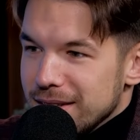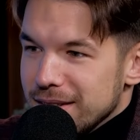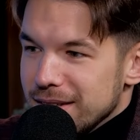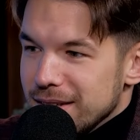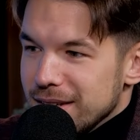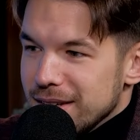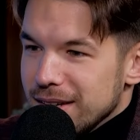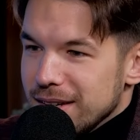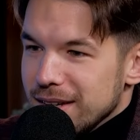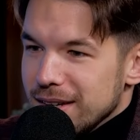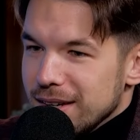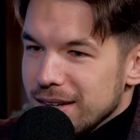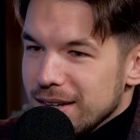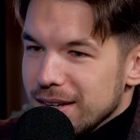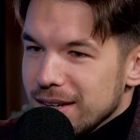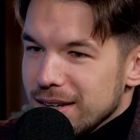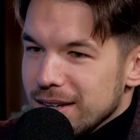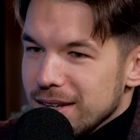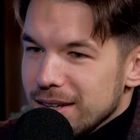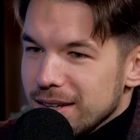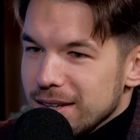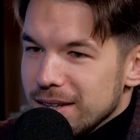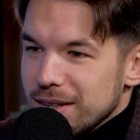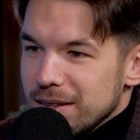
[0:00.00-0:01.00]

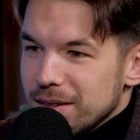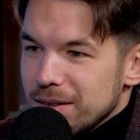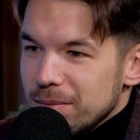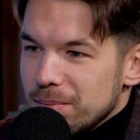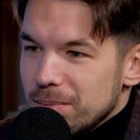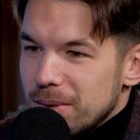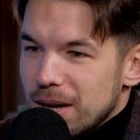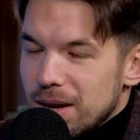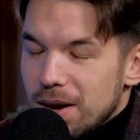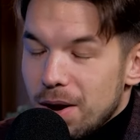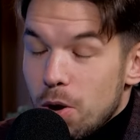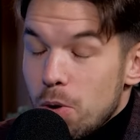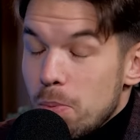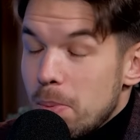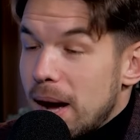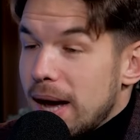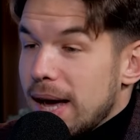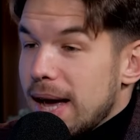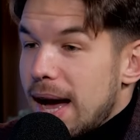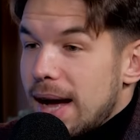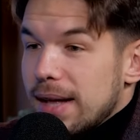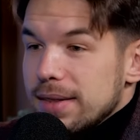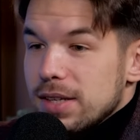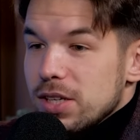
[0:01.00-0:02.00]
And but oh
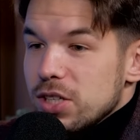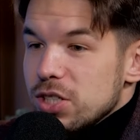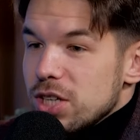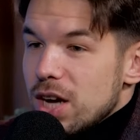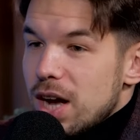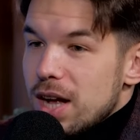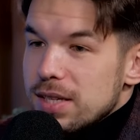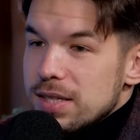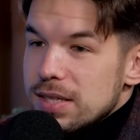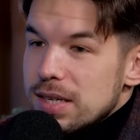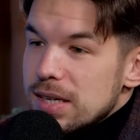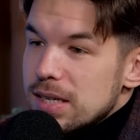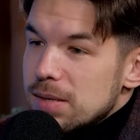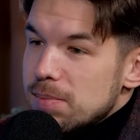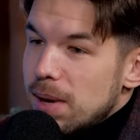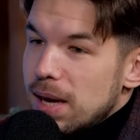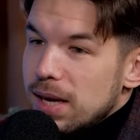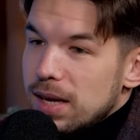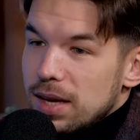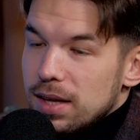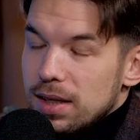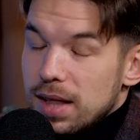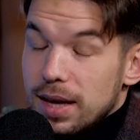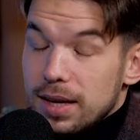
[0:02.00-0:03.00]
my God, the shots he's
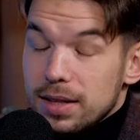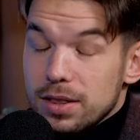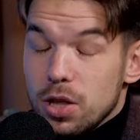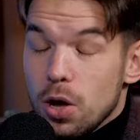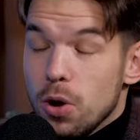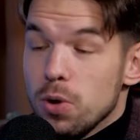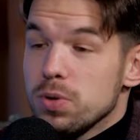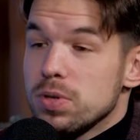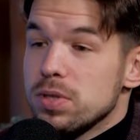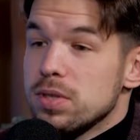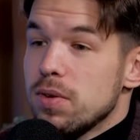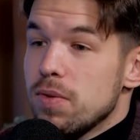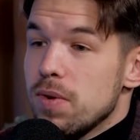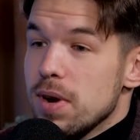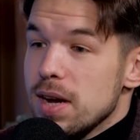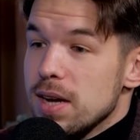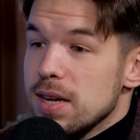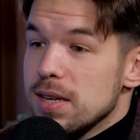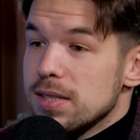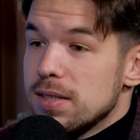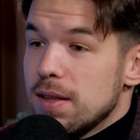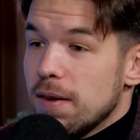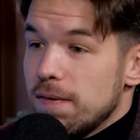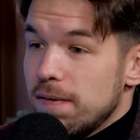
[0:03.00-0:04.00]
making, like those
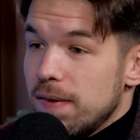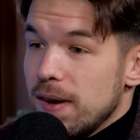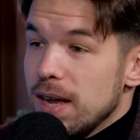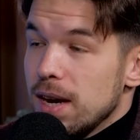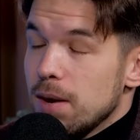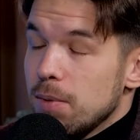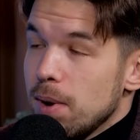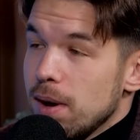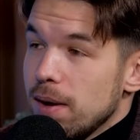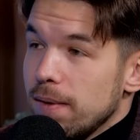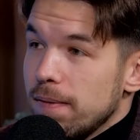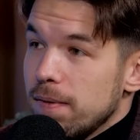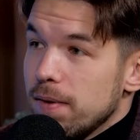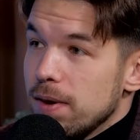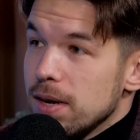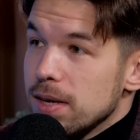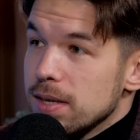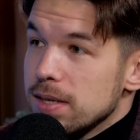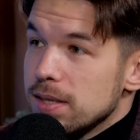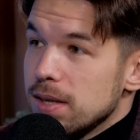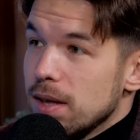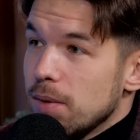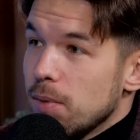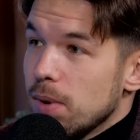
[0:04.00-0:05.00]
threes, the fadeaway
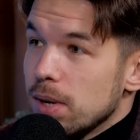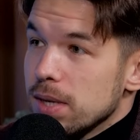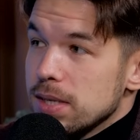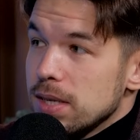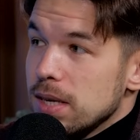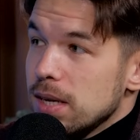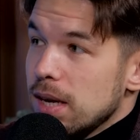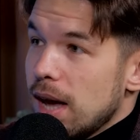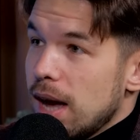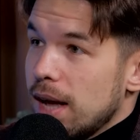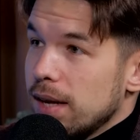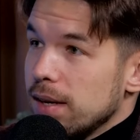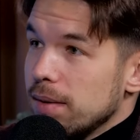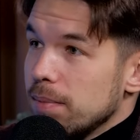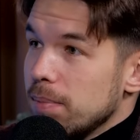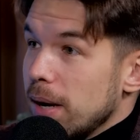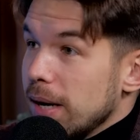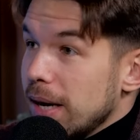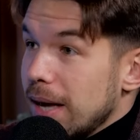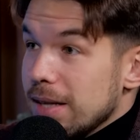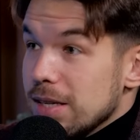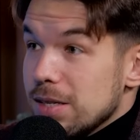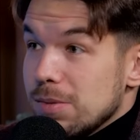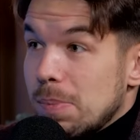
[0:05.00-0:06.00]
threes, the ones he had
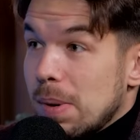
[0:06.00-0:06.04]
against